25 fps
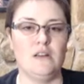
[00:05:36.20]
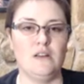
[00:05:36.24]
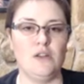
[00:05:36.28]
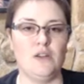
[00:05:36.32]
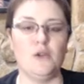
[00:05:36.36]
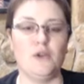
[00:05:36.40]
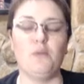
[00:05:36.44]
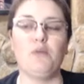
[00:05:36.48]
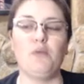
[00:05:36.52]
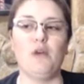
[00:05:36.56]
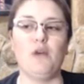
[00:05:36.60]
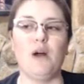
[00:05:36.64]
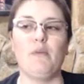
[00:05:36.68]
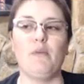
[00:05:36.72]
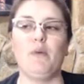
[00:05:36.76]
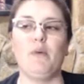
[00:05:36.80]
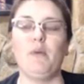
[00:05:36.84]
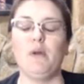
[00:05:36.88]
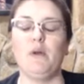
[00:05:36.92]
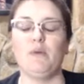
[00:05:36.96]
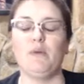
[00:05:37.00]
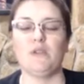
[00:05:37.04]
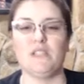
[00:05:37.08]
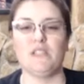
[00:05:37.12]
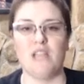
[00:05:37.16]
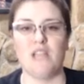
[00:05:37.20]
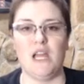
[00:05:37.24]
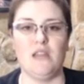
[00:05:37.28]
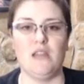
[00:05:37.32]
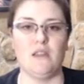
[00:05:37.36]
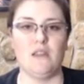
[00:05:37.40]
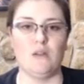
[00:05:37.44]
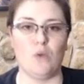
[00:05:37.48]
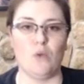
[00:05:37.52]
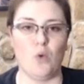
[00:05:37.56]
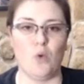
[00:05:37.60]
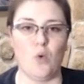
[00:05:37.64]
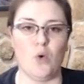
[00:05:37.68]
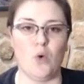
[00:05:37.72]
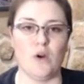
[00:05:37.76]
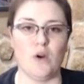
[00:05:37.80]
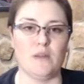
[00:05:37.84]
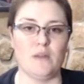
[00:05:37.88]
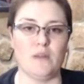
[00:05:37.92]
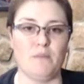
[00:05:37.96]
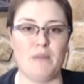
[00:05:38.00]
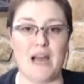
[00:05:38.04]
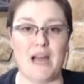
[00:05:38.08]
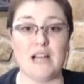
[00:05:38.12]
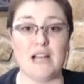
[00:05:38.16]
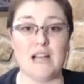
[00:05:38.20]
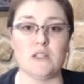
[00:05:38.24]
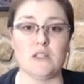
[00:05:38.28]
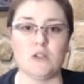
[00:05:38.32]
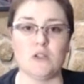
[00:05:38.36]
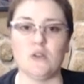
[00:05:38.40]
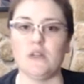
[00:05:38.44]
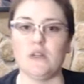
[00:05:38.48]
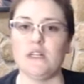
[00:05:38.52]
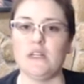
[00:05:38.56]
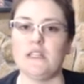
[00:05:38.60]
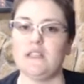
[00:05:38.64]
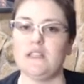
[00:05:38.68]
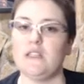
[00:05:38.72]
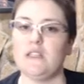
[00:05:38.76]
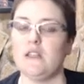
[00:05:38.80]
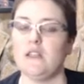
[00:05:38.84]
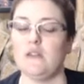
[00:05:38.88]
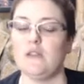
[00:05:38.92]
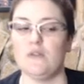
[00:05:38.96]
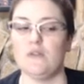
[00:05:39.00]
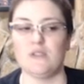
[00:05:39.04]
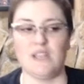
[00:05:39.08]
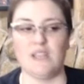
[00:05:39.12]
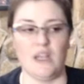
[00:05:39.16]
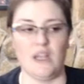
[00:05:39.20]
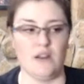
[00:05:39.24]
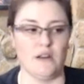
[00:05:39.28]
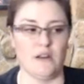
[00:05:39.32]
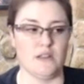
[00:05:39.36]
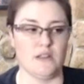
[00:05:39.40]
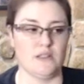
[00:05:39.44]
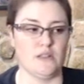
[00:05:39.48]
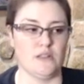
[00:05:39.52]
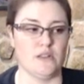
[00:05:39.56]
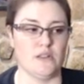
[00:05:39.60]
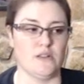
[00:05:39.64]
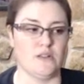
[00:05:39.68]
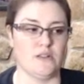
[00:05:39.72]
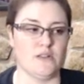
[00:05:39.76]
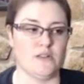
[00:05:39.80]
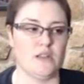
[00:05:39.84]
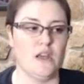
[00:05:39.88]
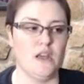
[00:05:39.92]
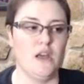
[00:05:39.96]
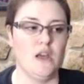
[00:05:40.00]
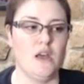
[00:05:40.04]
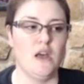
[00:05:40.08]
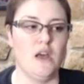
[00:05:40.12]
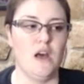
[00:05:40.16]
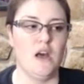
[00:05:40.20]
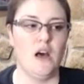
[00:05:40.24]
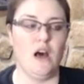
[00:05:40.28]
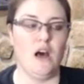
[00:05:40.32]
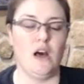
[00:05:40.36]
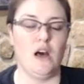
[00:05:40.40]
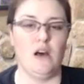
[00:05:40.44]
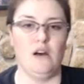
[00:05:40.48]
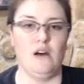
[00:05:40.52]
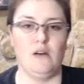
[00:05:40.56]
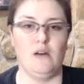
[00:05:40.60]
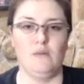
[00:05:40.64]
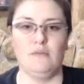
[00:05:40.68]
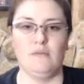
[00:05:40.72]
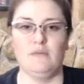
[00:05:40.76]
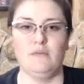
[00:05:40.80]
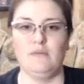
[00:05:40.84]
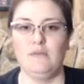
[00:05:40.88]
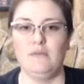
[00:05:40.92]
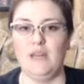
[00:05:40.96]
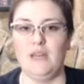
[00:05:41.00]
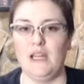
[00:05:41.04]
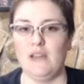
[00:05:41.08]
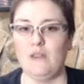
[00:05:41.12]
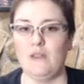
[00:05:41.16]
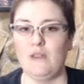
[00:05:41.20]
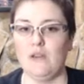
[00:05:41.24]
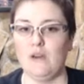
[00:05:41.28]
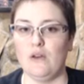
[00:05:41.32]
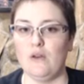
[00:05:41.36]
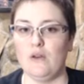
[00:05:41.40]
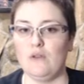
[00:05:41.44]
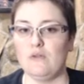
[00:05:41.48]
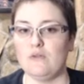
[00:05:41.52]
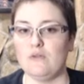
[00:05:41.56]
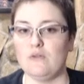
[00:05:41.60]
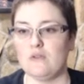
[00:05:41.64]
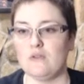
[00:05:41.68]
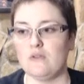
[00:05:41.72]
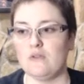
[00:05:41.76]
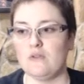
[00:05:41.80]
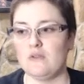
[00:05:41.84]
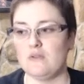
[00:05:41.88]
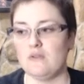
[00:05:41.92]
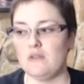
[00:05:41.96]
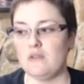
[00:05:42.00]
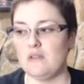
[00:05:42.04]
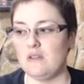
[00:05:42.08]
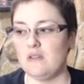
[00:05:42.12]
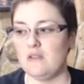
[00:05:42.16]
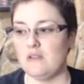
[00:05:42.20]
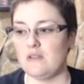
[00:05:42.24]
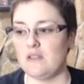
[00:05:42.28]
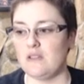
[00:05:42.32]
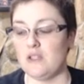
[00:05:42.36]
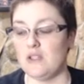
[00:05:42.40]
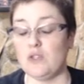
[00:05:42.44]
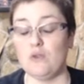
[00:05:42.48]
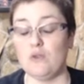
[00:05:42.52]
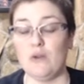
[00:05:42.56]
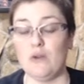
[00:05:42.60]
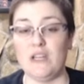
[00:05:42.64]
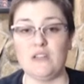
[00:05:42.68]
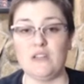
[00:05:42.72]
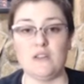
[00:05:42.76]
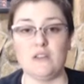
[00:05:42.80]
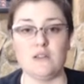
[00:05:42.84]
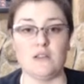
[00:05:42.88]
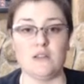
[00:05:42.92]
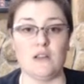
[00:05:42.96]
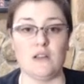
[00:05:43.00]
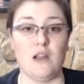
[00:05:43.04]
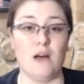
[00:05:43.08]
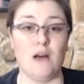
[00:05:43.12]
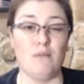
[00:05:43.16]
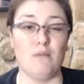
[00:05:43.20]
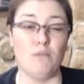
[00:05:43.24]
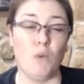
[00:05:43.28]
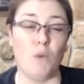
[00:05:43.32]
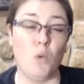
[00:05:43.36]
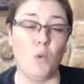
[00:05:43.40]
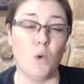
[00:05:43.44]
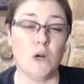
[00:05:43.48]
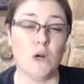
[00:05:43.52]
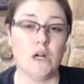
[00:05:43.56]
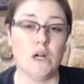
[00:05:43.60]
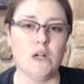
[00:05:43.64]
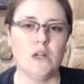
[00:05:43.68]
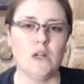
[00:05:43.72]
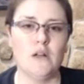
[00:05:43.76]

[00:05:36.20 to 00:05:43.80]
probably retain the lore, the backstories in those characters, and those situations a lot more.